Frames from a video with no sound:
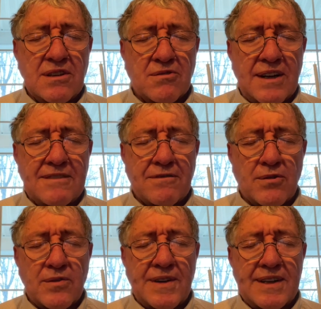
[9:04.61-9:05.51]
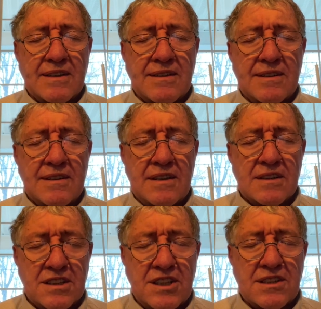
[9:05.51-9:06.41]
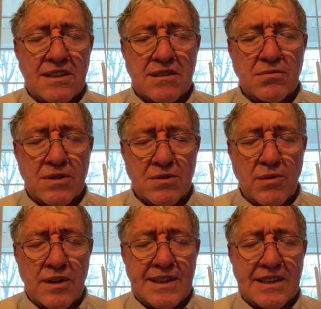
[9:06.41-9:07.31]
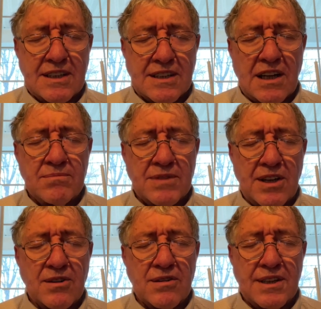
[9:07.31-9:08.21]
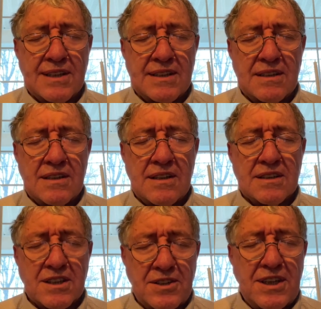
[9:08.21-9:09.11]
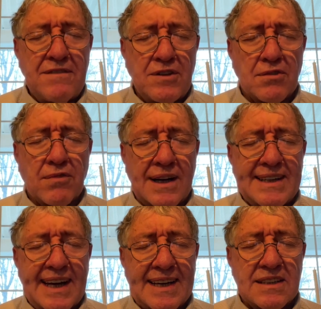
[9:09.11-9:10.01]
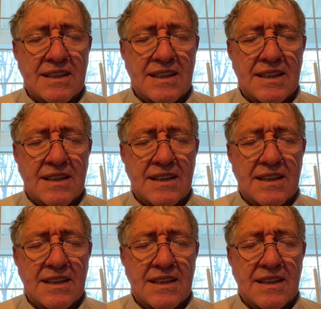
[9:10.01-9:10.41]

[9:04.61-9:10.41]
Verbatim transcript: so grateful that Jesus was willing to come to earth, to leave your right hand,